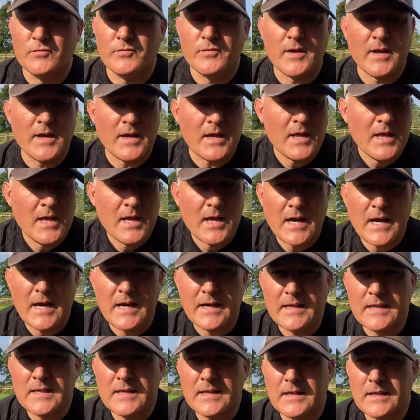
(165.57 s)
of
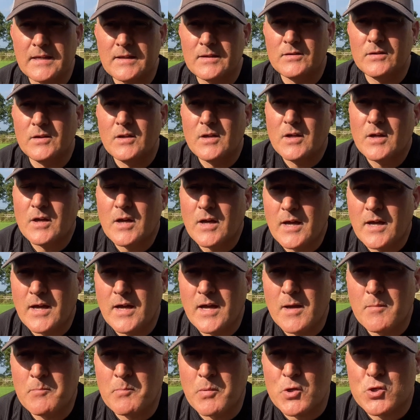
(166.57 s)
hiking,
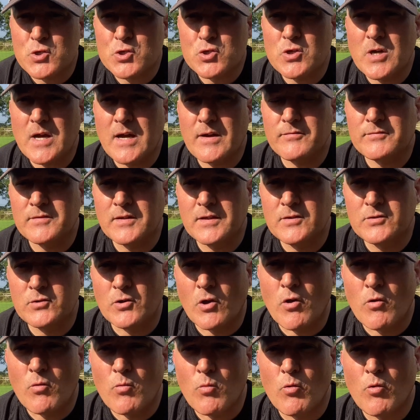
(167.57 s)
bushcrafting,
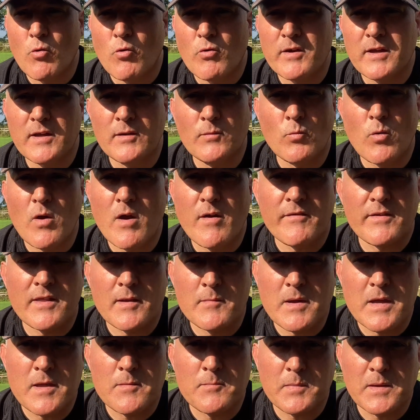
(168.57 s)
dog walking, whatever that
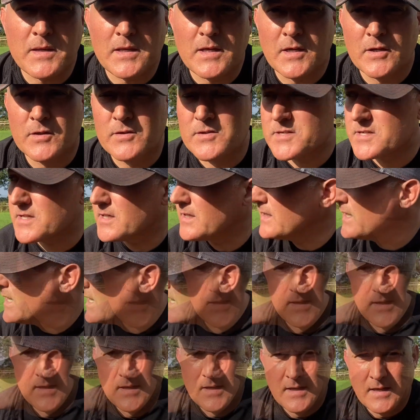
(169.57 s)
may be, hunting,
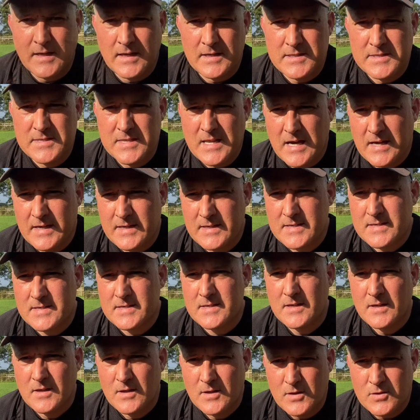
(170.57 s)
a nice
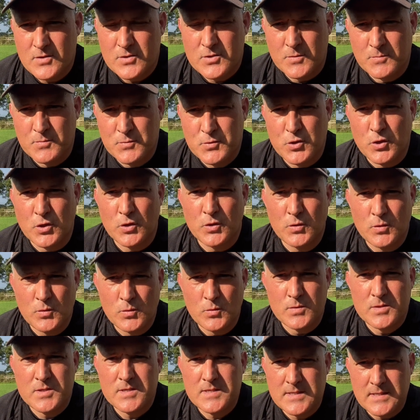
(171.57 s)

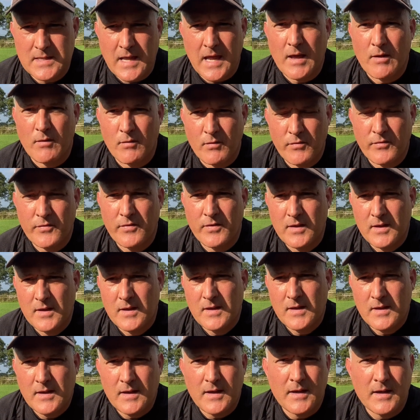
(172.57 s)
subdued stealth
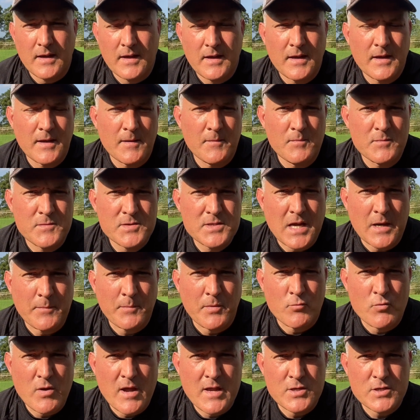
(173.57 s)
type of
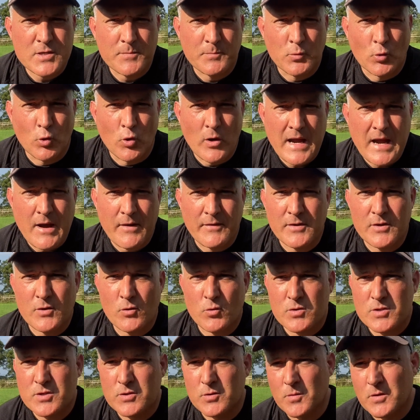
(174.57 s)
range they brought out. And they
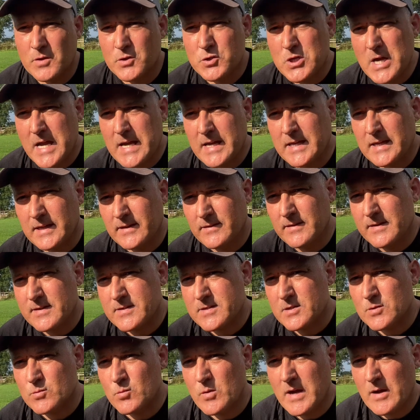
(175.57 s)
also do a jacket in this
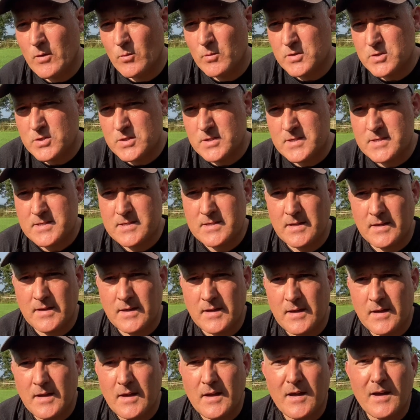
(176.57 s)
as well, which is
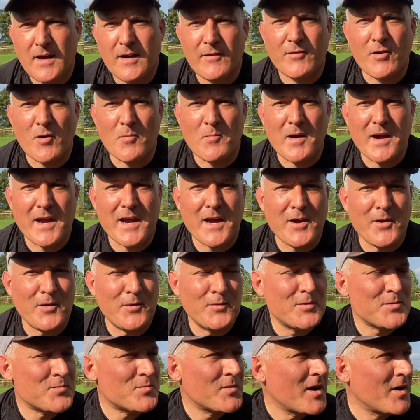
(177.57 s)
I've got my eye
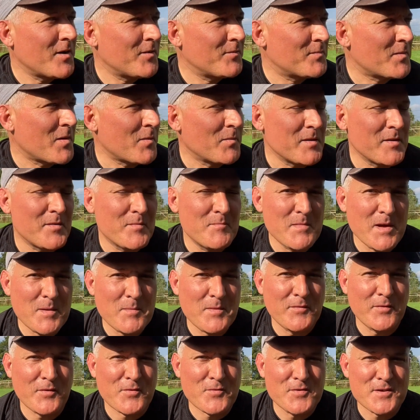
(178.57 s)
on as well, probably maybe
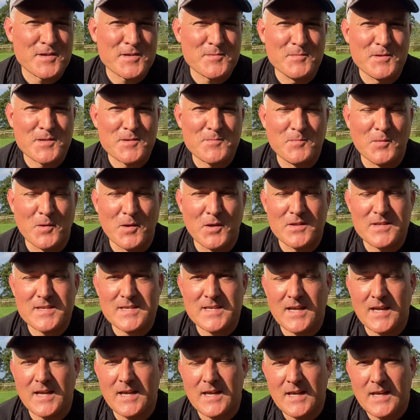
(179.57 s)
for Christmas. But
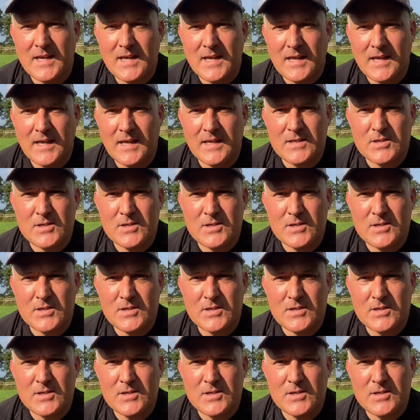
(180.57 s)
it's